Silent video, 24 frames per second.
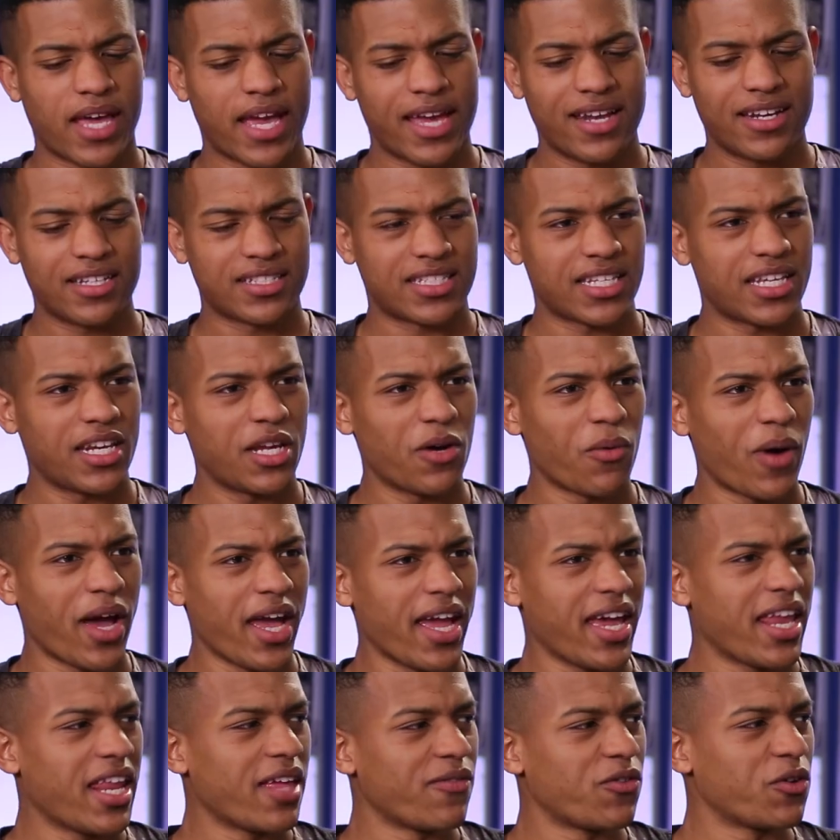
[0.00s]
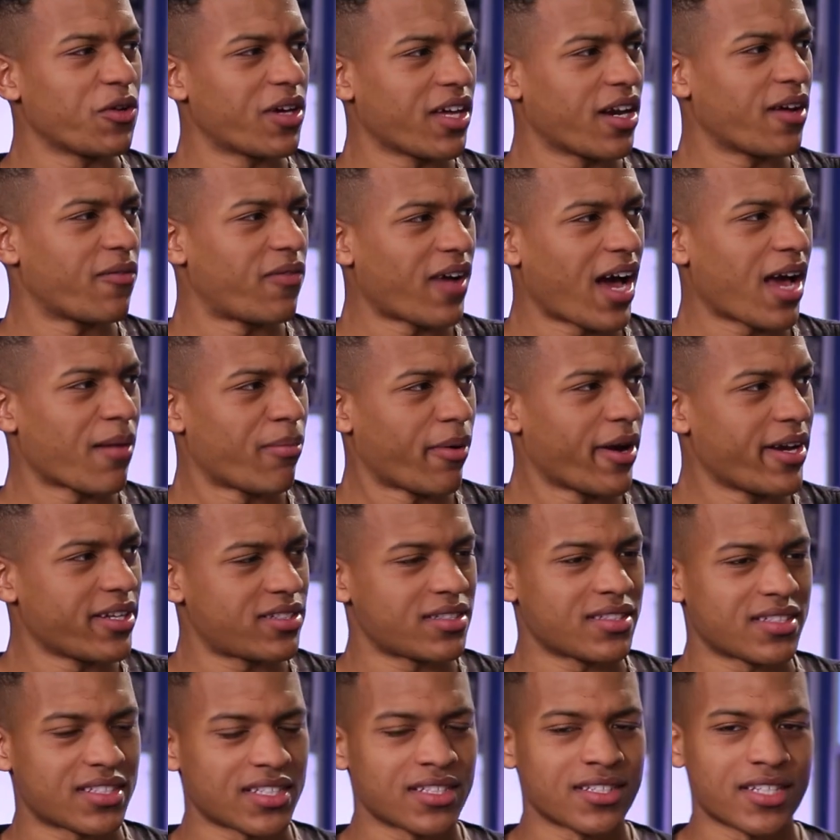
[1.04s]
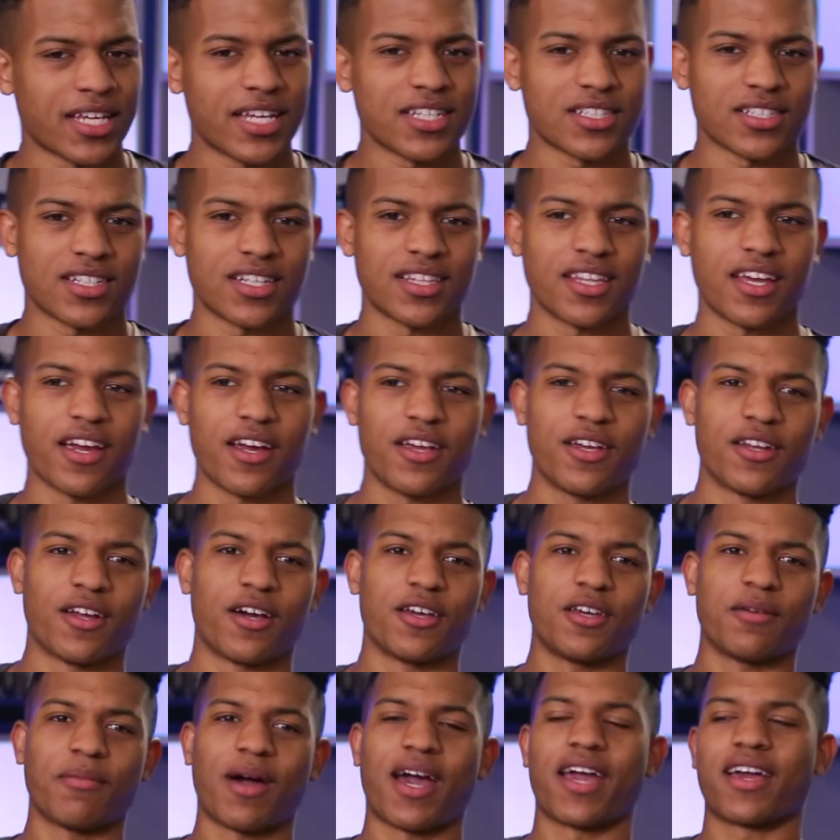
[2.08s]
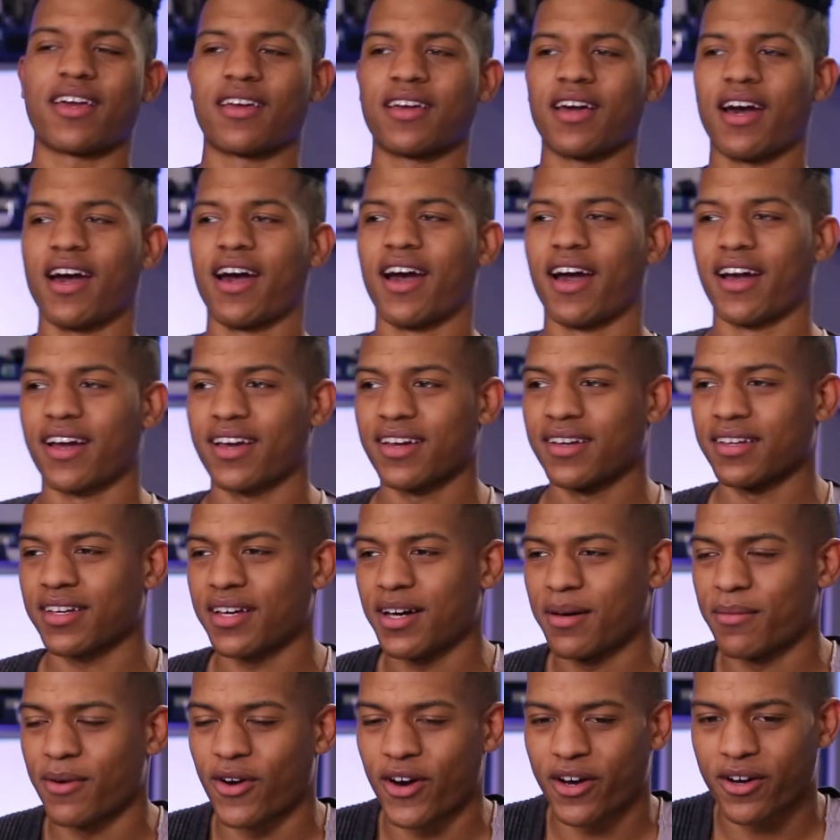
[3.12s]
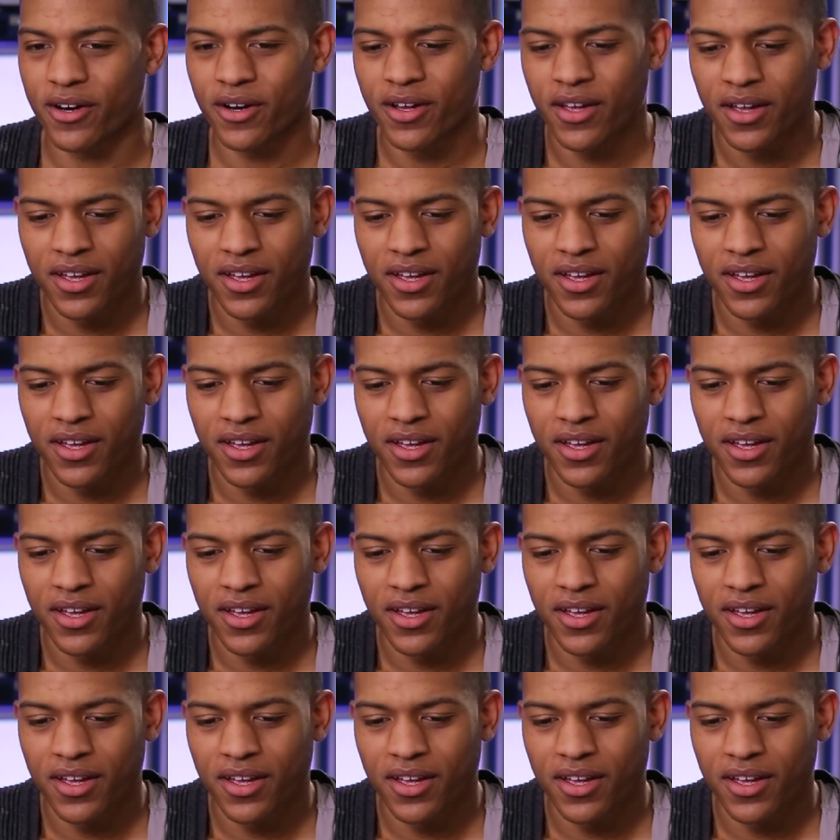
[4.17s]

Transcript: the anus anyway, and if you get a vibration sensation um, in there, you know, you might uh, come harder.